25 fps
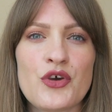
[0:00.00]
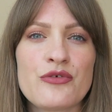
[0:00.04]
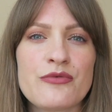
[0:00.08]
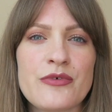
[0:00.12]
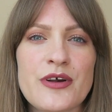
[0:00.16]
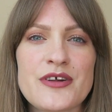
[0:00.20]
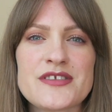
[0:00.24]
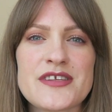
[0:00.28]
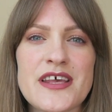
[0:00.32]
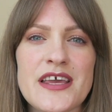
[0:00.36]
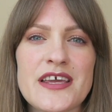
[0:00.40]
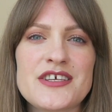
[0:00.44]
Your
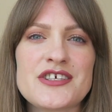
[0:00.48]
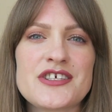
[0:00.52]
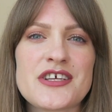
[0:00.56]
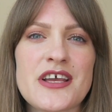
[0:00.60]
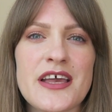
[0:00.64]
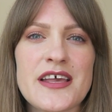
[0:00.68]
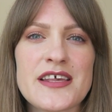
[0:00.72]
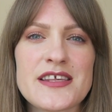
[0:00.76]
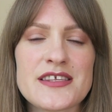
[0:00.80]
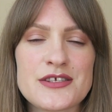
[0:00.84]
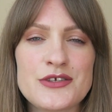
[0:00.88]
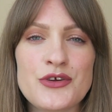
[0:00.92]

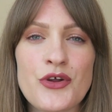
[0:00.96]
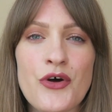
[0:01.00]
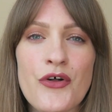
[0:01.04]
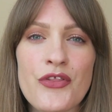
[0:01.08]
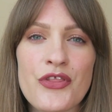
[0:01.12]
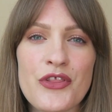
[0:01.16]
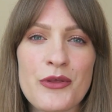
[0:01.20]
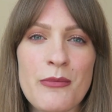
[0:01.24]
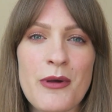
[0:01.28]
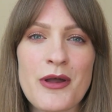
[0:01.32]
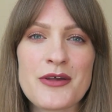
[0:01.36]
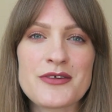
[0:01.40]
rosacea is
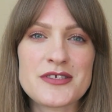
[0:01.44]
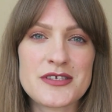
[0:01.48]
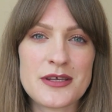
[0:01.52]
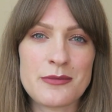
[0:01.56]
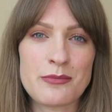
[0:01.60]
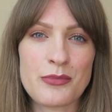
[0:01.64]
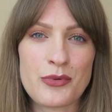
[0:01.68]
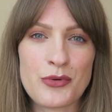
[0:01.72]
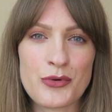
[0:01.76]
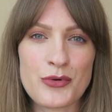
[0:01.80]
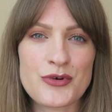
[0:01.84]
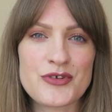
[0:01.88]
not the most
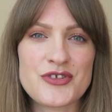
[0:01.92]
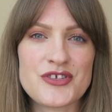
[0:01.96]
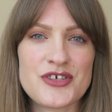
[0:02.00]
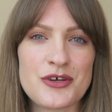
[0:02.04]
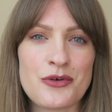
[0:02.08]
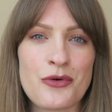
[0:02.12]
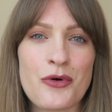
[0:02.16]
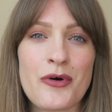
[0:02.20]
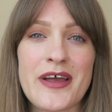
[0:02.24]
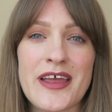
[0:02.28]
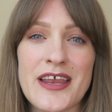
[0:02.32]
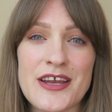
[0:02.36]

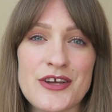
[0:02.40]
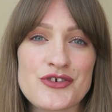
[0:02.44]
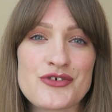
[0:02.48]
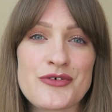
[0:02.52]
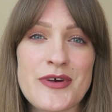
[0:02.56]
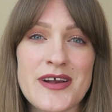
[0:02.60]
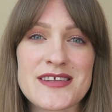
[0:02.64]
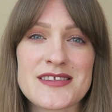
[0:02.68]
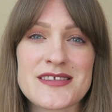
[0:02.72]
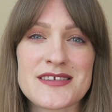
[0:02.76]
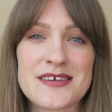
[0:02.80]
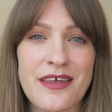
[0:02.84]
important or
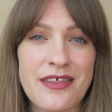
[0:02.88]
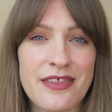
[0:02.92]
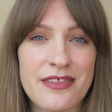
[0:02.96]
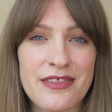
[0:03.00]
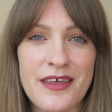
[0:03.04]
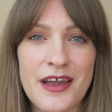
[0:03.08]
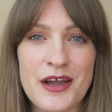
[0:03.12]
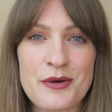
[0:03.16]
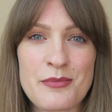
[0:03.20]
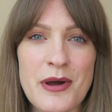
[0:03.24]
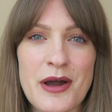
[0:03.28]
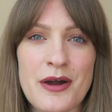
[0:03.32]
interesting
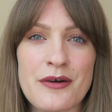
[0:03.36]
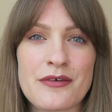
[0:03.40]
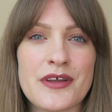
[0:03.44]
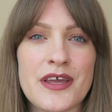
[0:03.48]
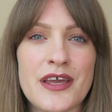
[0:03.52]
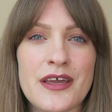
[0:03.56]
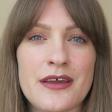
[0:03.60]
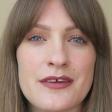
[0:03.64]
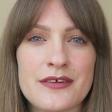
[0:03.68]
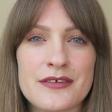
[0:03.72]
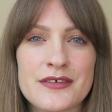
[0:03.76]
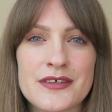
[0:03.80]
thing about
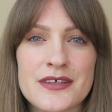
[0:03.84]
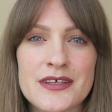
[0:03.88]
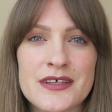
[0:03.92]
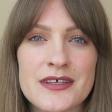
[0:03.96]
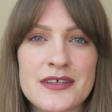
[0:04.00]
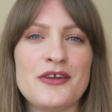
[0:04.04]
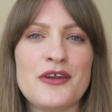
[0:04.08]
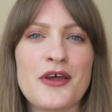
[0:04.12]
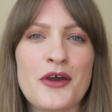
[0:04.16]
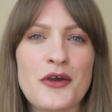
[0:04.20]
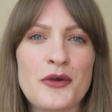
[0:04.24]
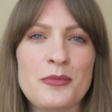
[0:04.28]
you.
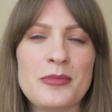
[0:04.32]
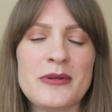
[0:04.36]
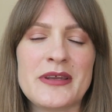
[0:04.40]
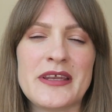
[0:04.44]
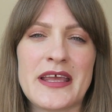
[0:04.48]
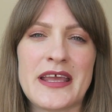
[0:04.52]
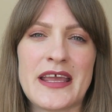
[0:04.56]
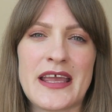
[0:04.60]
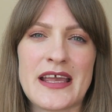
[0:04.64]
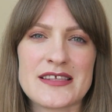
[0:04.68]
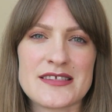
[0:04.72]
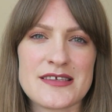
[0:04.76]

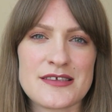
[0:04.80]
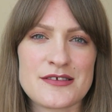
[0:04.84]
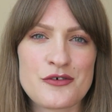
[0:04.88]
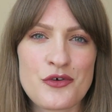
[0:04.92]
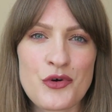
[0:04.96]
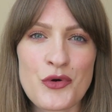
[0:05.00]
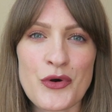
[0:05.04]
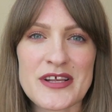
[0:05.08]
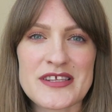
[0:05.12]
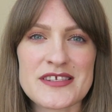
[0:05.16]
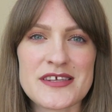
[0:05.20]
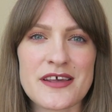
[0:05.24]
Nobody is as
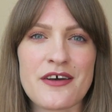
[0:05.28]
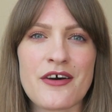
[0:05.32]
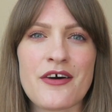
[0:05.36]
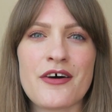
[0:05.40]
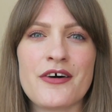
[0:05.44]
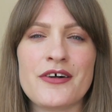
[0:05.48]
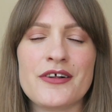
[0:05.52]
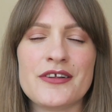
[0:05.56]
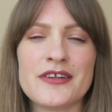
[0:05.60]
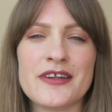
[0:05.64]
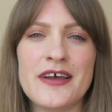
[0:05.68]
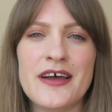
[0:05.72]

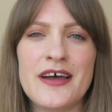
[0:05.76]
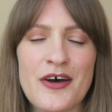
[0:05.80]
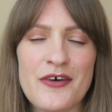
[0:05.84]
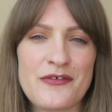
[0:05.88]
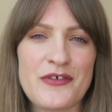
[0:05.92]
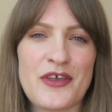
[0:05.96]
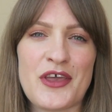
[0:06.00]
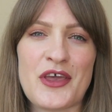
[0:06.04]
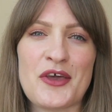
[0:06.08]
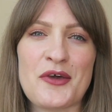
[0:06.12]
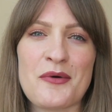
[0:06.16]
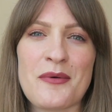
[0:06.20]
critical of
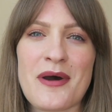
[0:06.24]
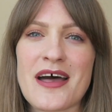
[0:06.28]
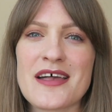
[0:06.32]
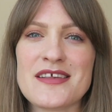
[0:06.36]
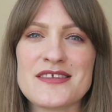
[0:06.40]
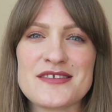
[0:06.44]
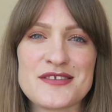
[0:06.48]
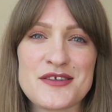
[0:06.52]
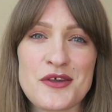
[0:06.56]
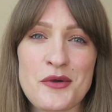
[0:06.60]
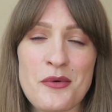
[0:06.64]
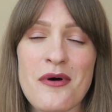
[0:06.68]
you
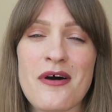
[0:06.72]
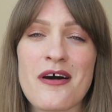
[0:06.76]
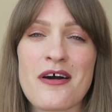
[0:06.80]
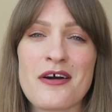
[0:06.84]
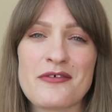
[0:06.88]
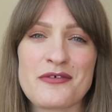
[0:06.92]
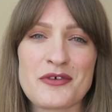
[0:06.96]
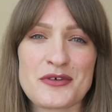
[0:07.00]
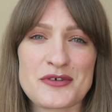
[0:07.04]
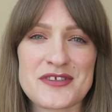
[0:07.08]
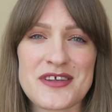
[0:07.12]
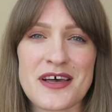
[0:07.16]
as you are
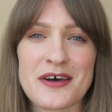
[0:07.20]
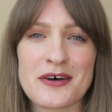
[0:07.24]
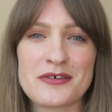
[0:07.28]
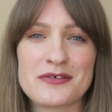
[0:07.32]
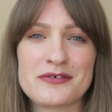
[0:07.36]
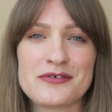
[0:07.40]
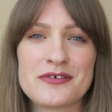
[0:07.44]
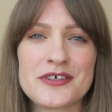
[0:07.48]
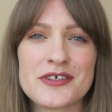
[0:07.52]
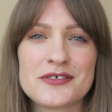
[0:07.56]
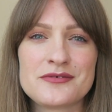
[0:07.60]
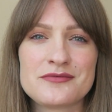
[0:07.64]
of
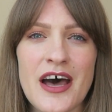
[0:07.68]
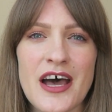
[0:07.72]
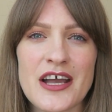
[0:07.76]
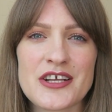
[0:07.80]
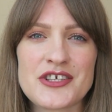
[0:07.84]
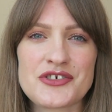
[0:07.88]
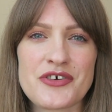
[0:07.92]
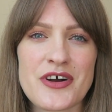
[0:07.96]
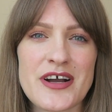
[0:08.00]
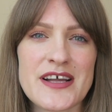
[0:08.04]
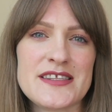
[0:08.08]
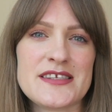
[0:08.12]
yourself. I
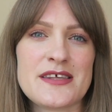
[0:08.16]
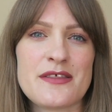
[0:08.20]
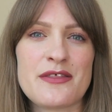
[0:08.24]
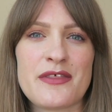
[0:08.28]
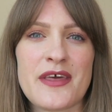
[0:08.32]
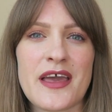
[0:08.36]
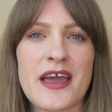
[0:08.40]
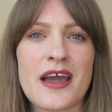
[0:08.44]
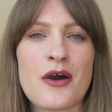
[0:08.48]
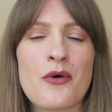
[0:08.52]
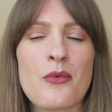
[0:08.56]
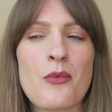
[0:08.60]
try to
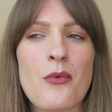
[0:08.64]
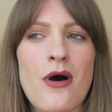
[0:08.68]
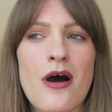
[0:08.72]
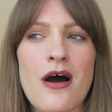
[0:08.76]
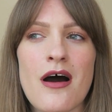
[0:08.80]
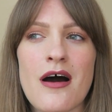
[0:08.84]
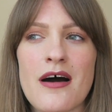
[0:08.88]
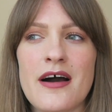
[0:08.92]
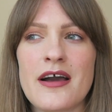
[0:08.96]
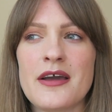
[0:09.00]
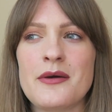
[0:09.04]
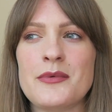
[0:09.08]
think what
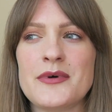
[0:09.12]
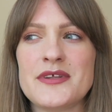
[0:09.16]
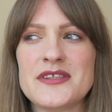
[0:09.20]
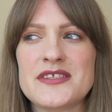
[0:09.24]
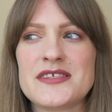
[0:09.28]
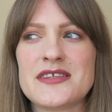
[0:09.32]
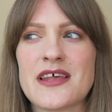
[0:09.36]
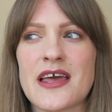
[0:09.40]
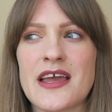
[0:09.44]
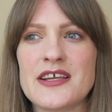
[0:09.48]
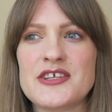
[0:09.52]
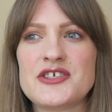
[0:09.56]
I would
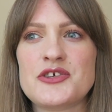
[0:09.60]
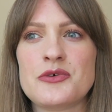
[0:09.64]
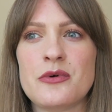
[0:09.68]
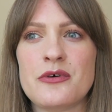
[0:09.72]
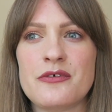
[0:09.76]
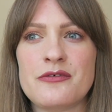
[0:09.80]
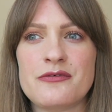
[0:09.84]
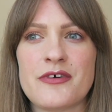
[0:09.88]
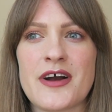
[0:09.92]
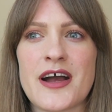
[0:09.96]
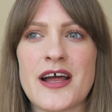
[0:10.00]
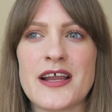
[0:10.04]
say to
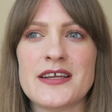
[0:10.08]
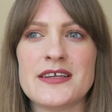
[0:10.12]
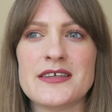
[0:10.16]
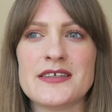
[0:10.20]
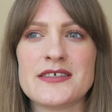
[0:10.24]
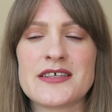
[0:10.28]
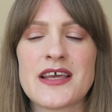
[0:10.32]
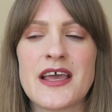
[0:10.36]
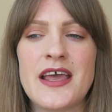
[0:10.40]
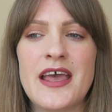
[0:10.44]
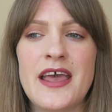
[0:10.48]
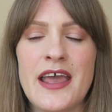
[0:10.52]
a
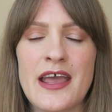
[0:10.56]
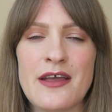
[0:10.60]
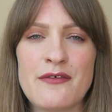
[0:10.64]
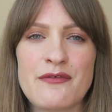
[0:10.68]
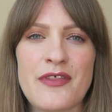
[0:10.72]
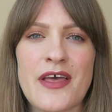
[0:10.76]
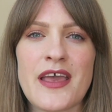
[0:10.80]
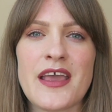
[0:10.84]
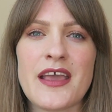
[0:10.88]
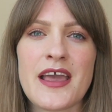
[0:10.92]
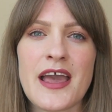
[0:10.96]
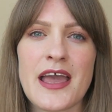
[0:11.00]
friend if
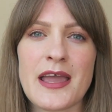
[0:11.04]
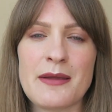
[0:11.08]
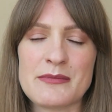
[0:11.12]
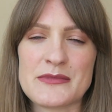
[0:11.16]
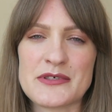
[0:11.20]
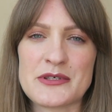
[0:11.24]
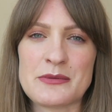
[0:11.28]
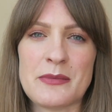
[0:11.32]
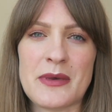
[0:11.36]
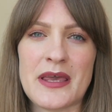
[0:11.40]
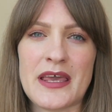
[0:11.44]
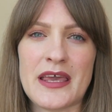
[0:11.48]
they came
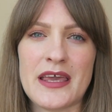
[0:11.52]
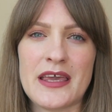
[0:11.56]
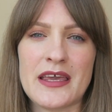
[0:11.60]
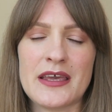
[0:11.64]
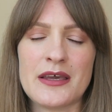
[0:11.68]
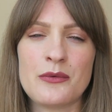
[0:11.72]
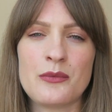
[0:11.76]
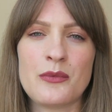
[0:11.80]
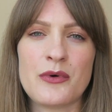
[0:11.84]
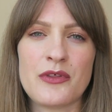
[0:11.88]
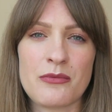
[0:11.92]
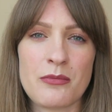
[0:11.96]
to
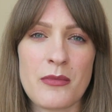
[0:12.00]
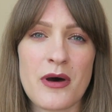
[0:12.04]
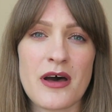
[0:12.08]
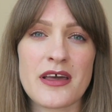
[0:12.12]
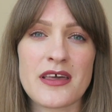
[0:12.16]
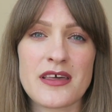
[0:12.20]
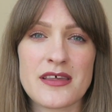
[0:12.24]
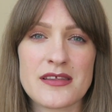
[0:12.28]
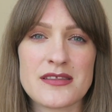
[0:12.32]
me with my